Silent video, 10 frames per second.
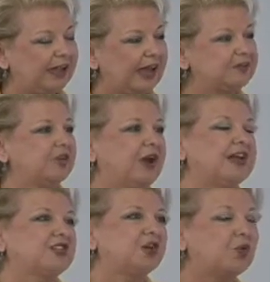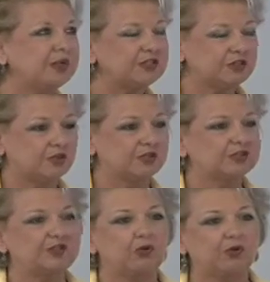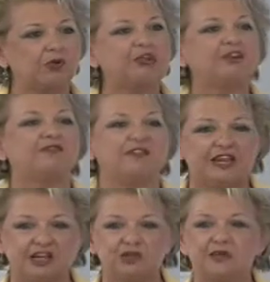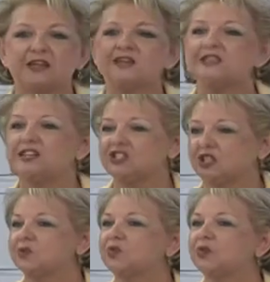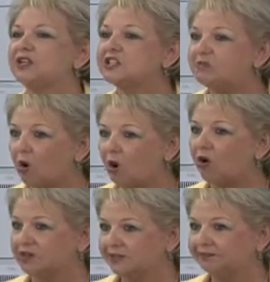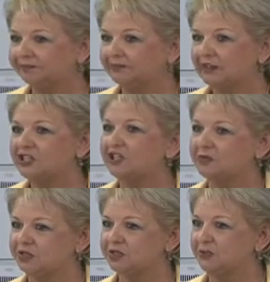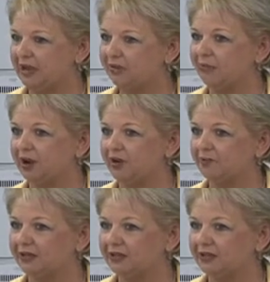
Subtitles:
He was going to actually quit school so that Brooklyn could finish because he said she was really smart. She was doing the med prep.